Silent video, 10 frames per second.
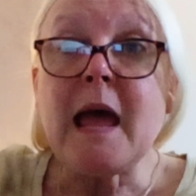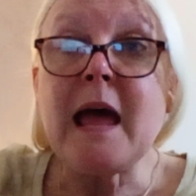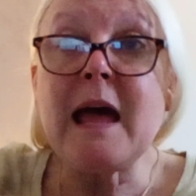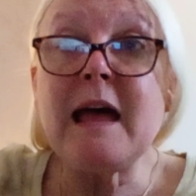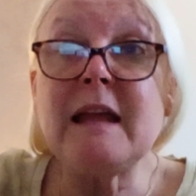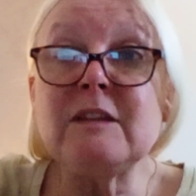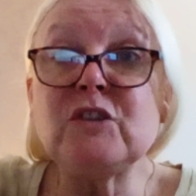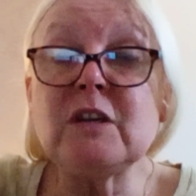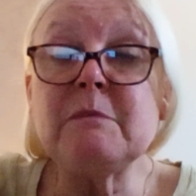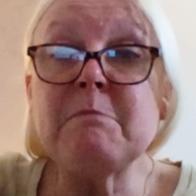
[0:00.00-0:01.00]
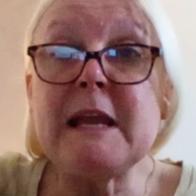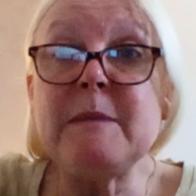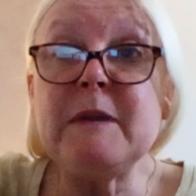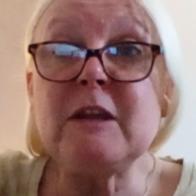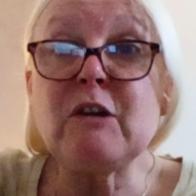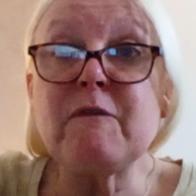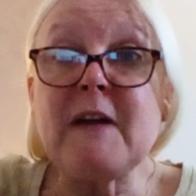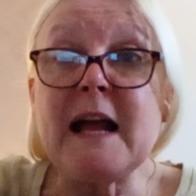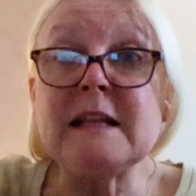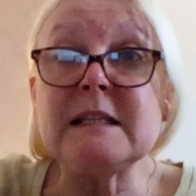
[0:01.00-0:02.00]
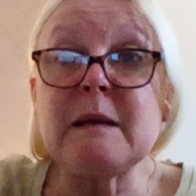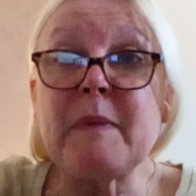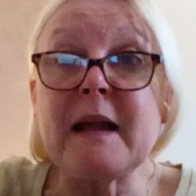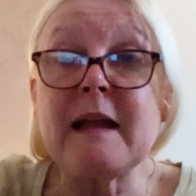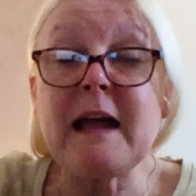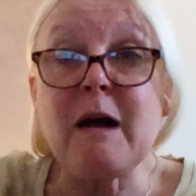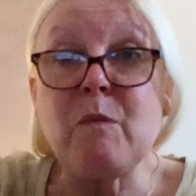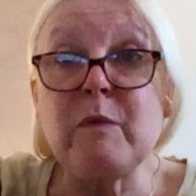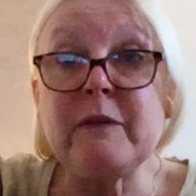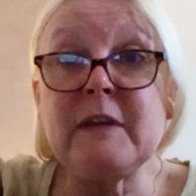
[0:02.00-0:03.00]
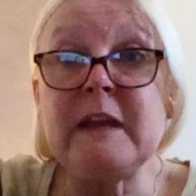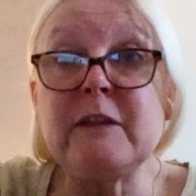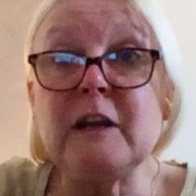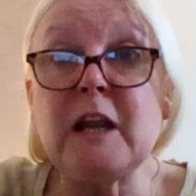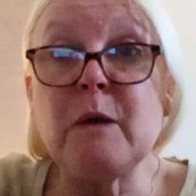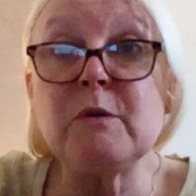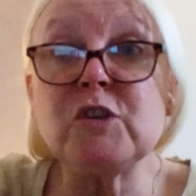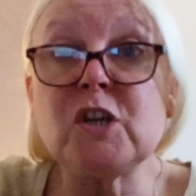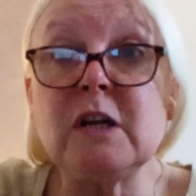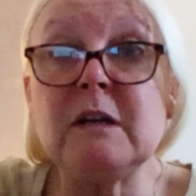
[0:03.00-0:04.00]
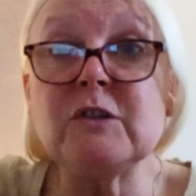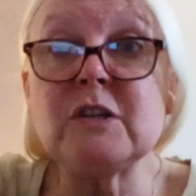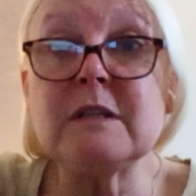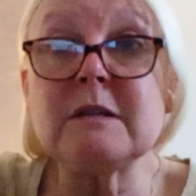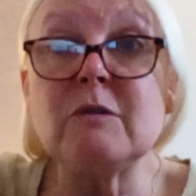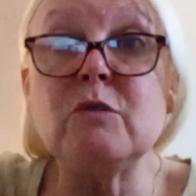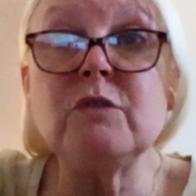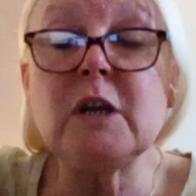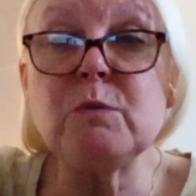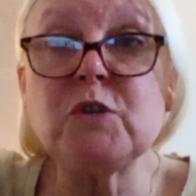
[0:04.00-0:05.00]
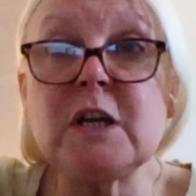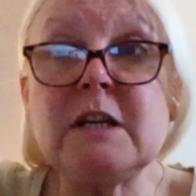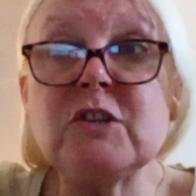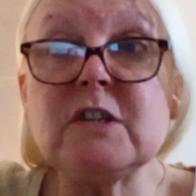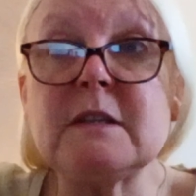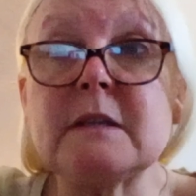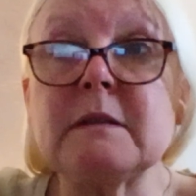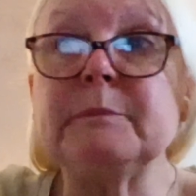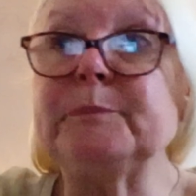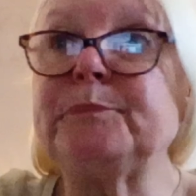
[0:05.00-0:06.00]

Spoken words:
and maybe you could find a bank account with either lower charges or no charges.